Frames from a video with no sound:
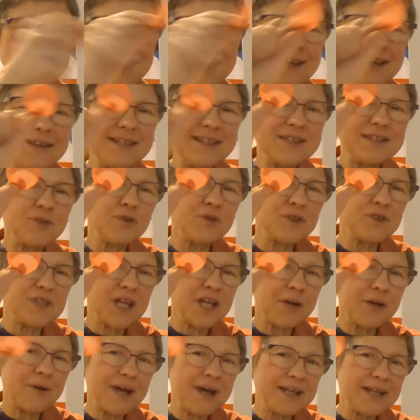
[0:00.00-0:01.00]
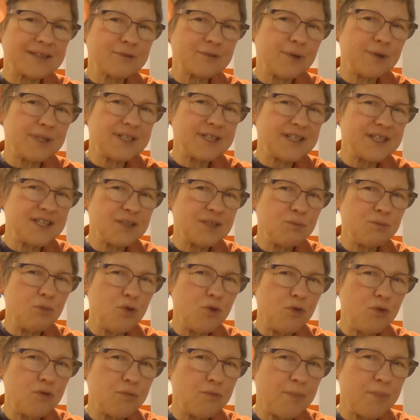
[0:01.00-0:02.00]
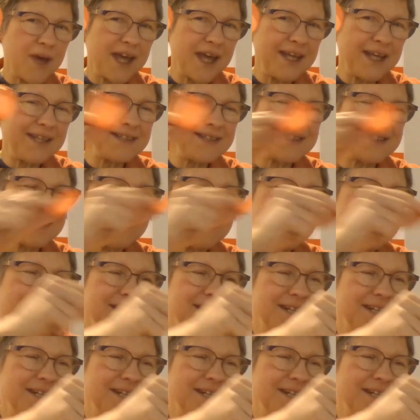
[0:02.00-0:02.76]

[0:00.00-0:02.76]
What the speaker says: Now, this also has quite a smooth base,